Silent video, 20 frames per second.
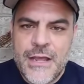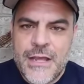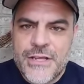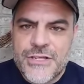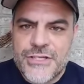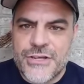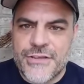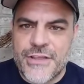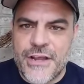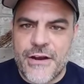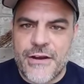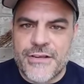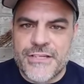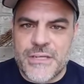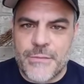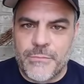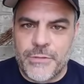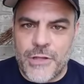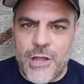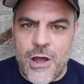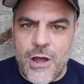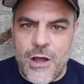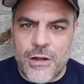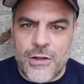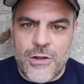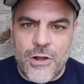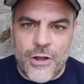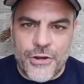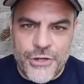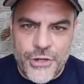So there is a blog
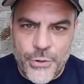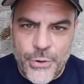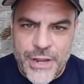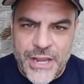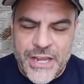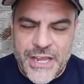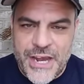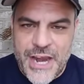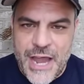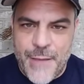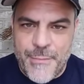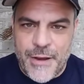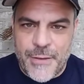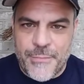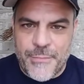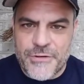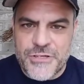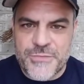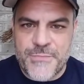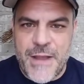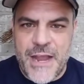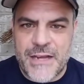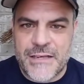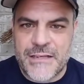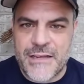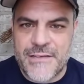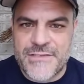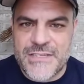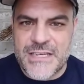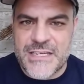called New Economic
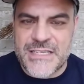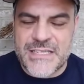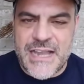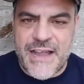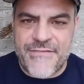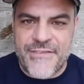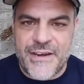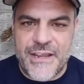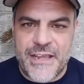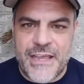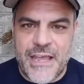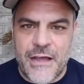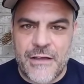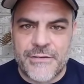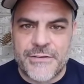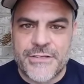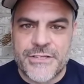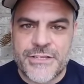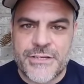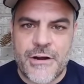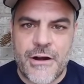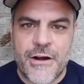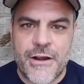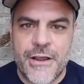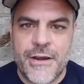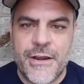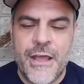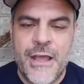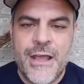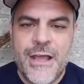Perspectives that Stephanie Kelton
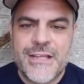started.